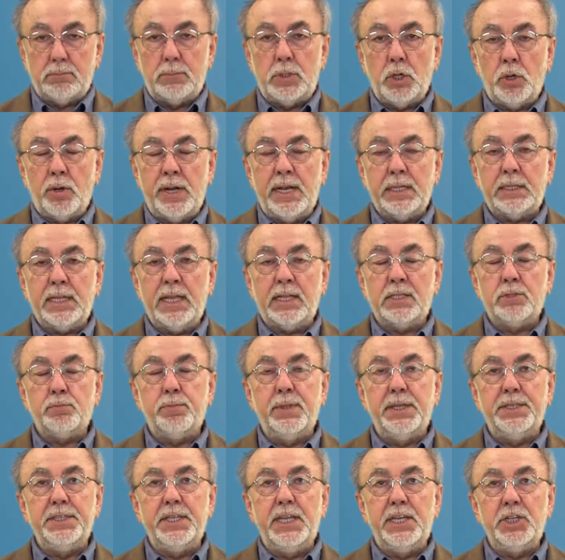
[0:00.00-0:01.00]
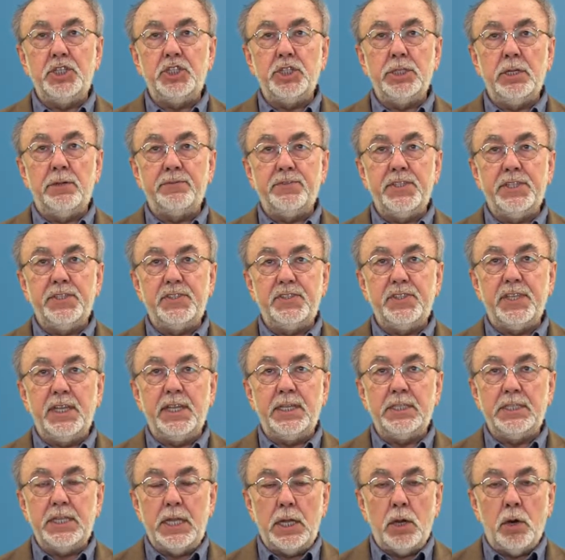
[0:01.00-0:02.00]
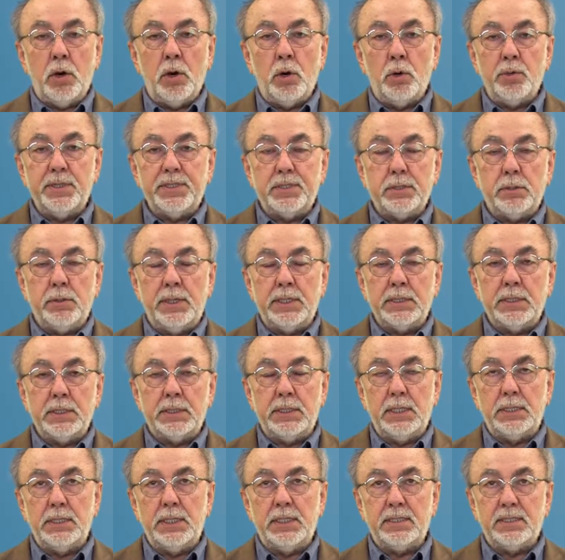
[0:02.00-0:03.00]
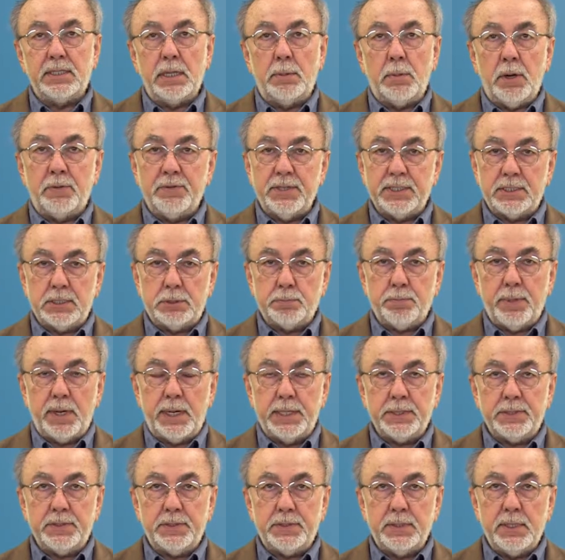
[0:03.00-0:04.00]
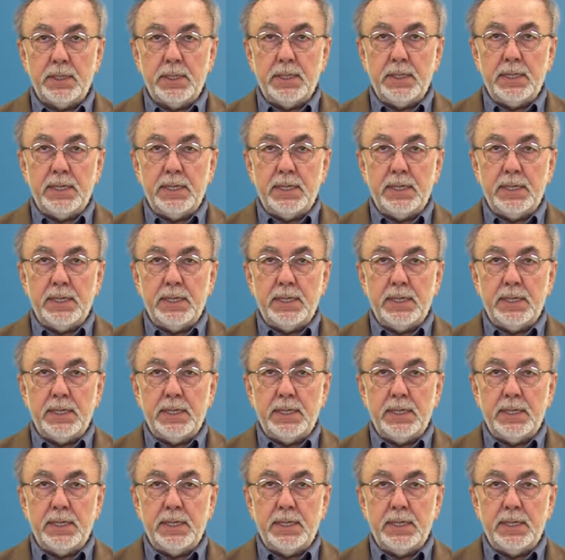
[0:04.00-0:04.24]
theoretic explanation of this saying, the whole is greater than the sum of its parts.